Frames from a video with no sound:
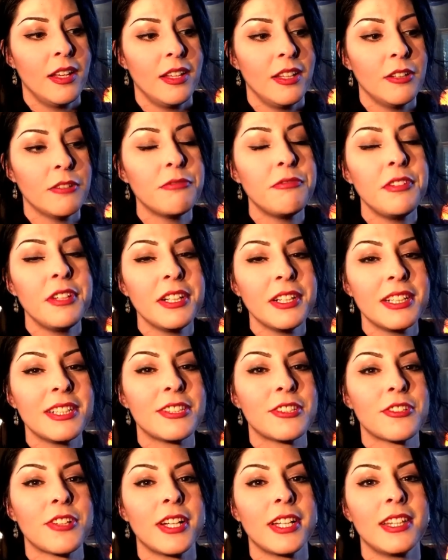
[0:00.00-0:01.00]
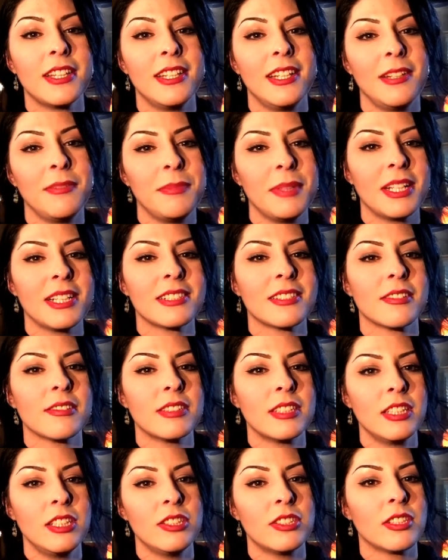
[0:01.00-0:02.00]
you'll feel it strengthening, because all
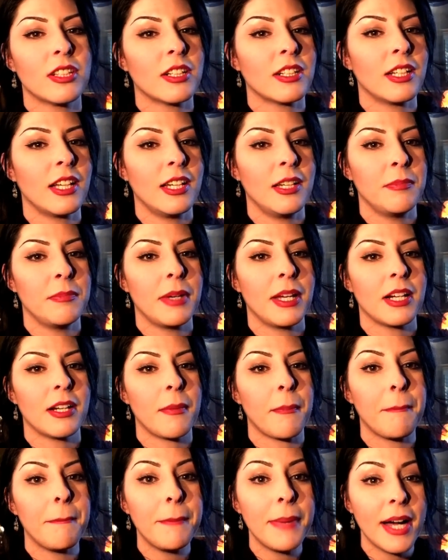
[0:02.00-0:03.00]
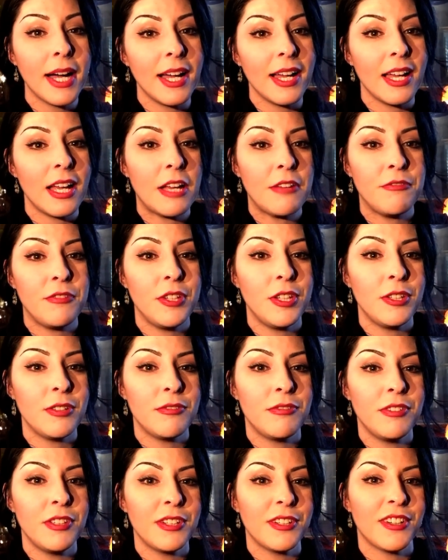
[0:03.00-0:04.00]
of a sudden you start getting better. But if you
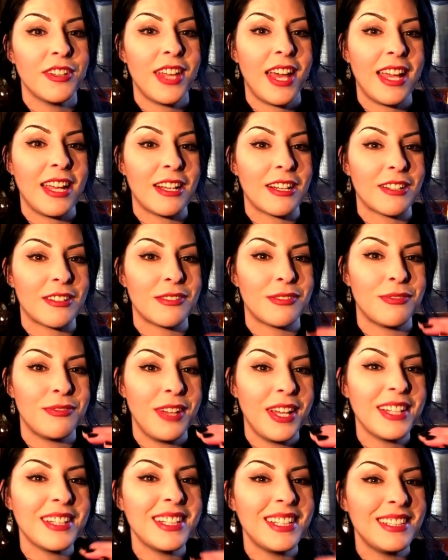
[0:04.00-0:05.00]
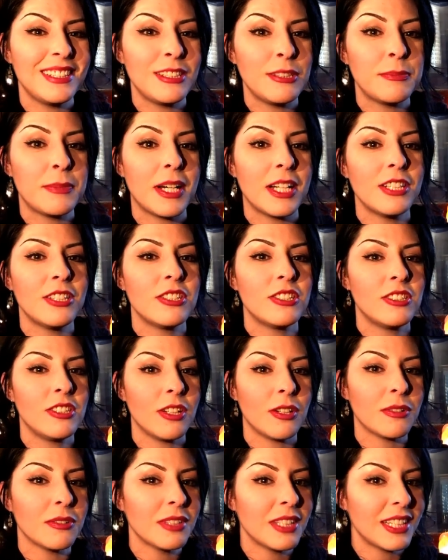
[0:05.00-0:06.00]
feel that you're failing too much,
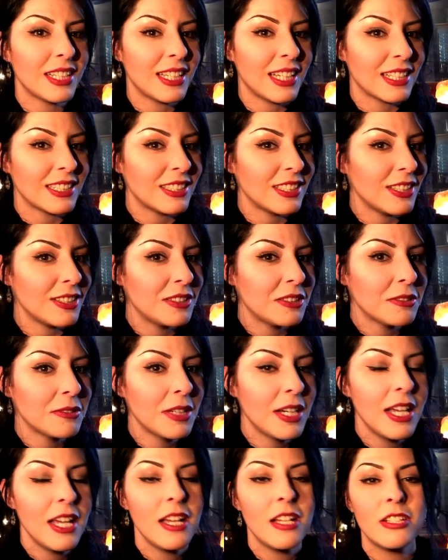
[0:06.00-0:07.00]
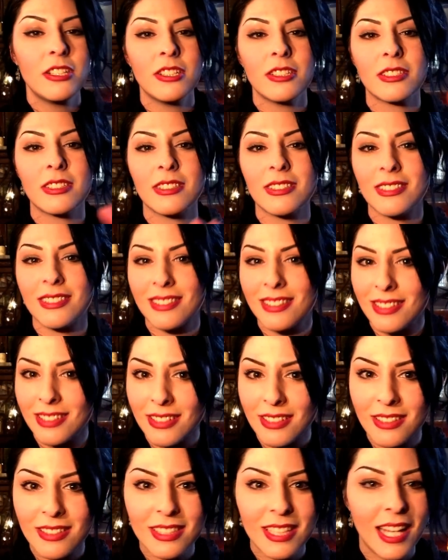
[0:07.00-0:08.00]
don't let it get to you. Just
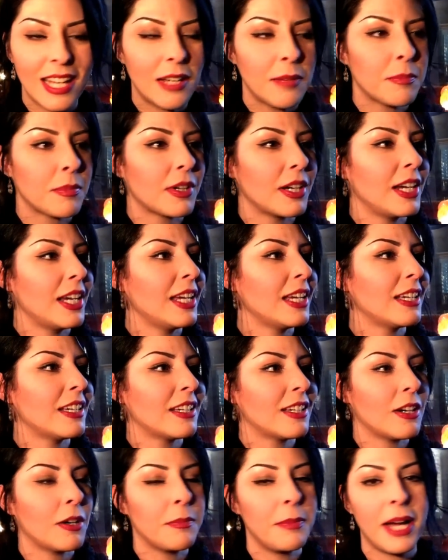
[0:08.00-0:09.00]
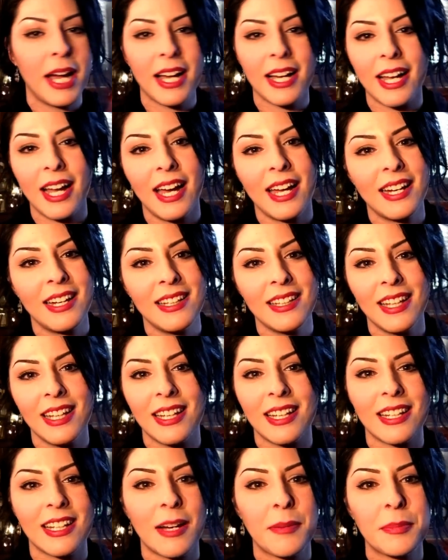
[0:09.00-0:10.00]
take a break, go back at it
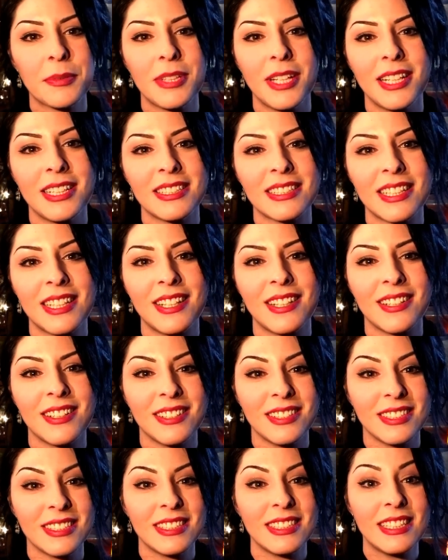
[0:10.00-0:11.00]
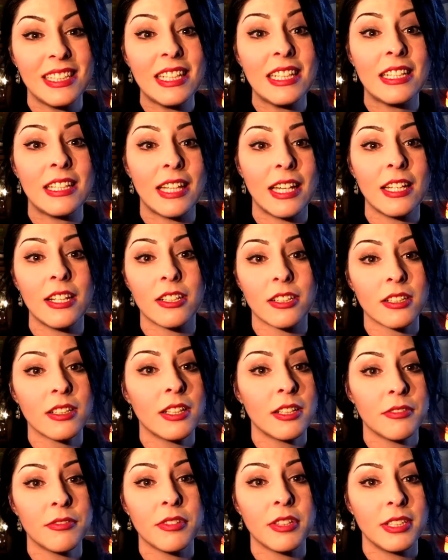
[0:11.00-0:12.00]
like a couple days later and see that your
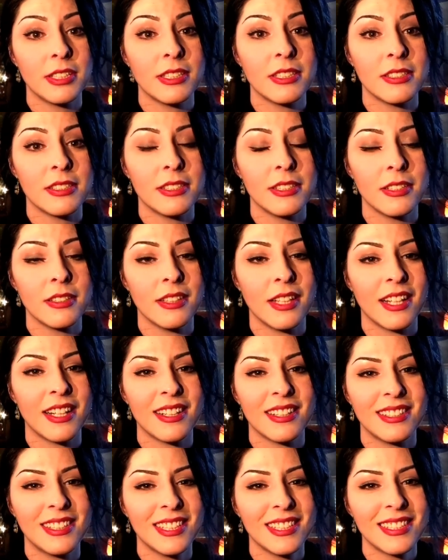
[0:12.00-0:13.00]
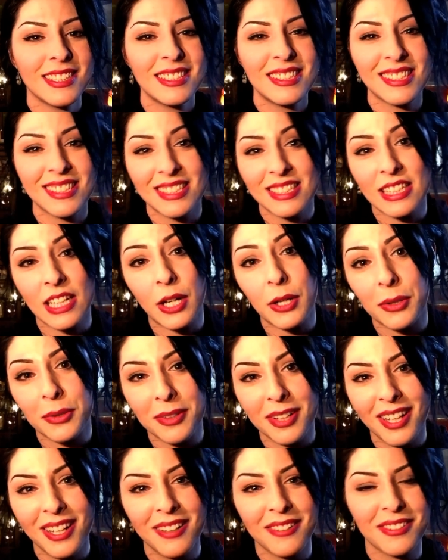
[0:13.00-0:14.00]
clairvoyance is still there. It doesn't just go
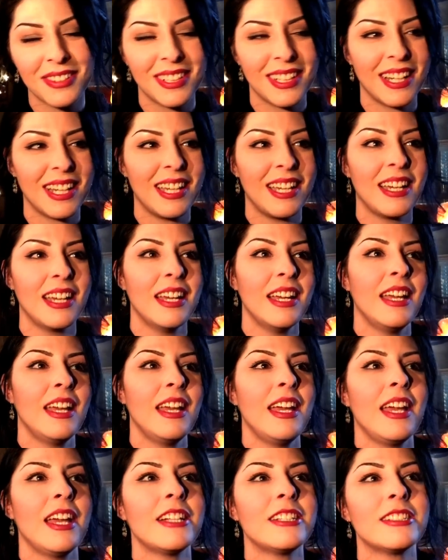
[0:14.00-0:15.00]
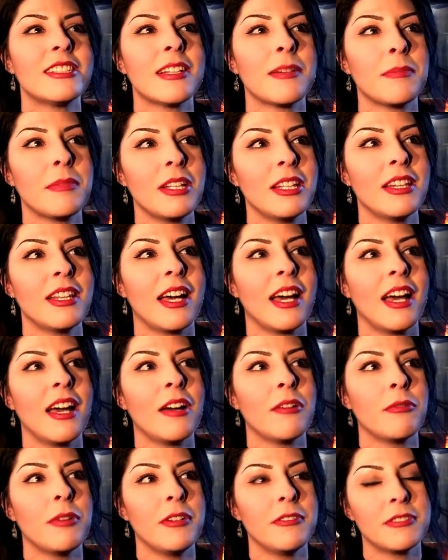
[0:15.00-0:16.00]
away overnight. It's something
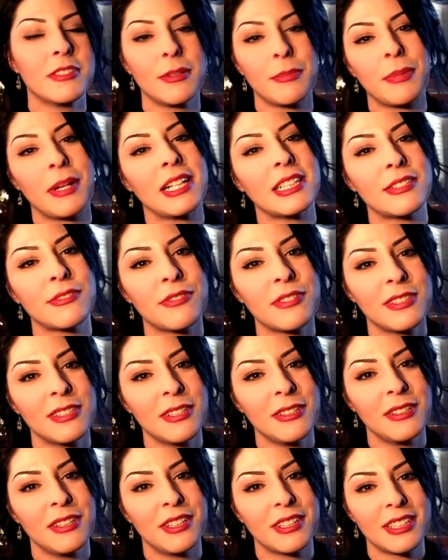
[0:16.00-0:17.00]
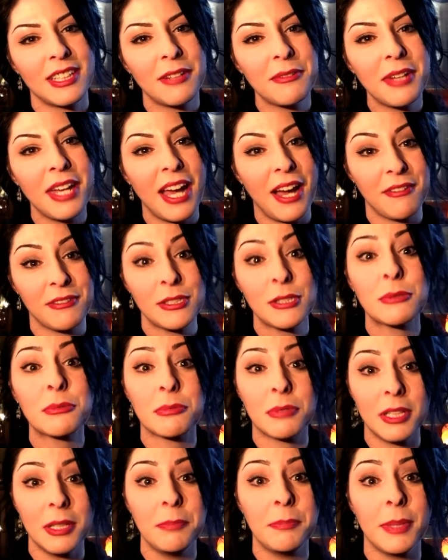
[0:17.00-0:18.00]
that we've suppressed for so long that we have to
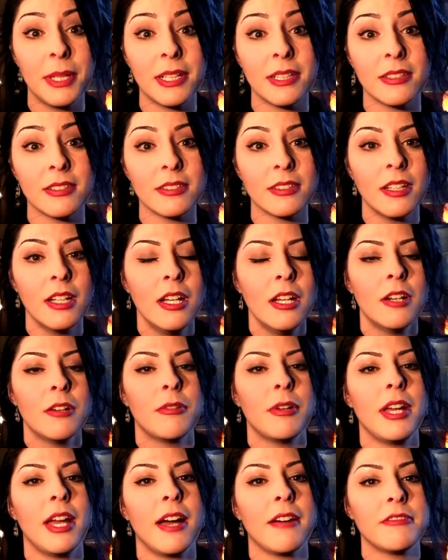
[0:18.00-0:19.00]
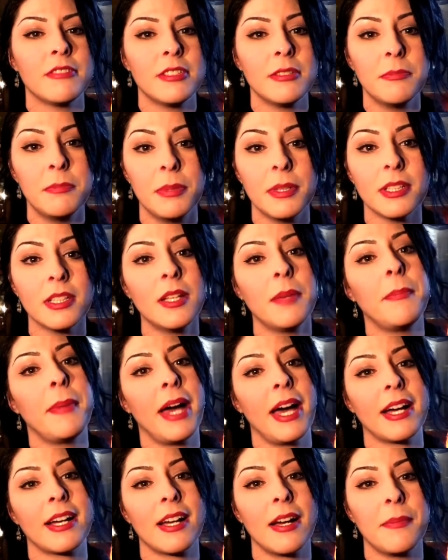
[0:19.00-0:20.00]
rebuild. We have to build it
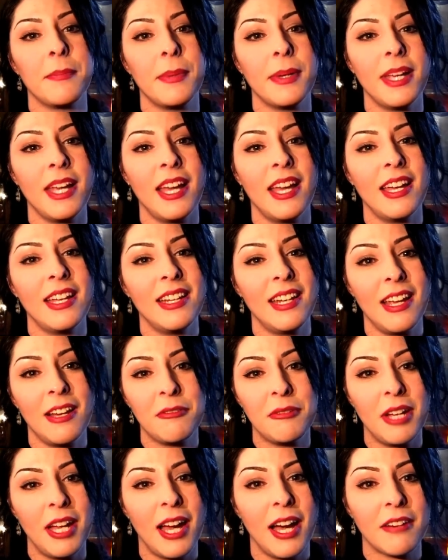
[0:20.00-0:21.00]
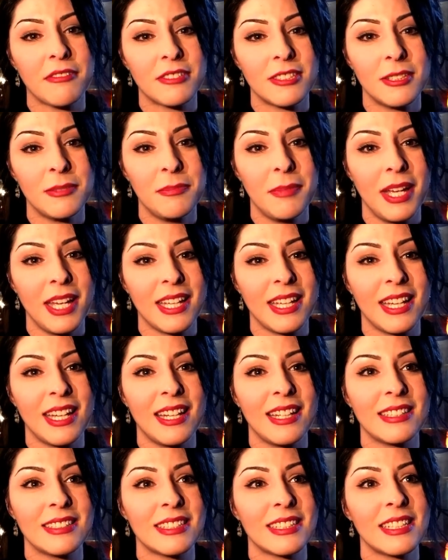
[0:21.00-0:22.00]
back up again, and we have to make
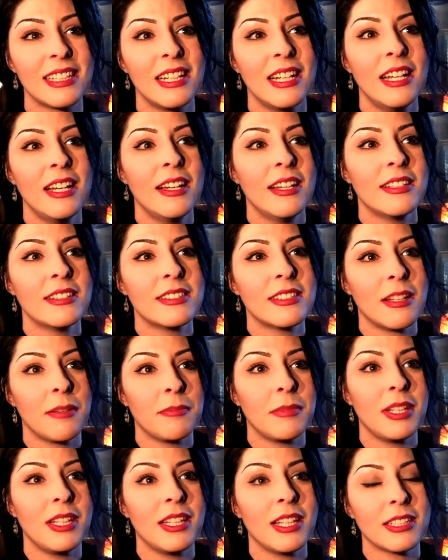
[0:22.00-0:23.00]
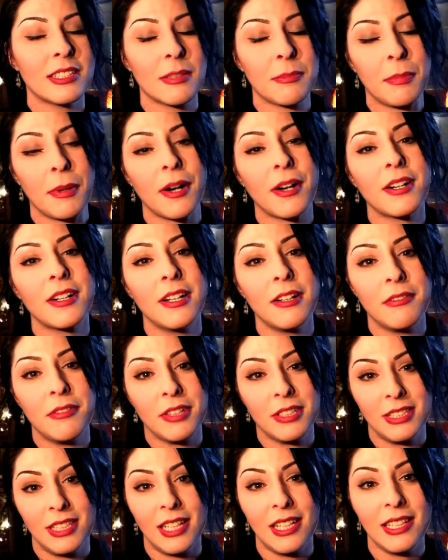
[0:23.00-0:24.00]
it something that's a part of
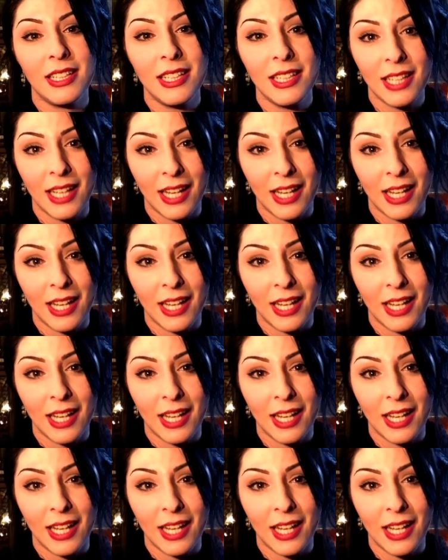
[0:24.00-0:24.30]
our daily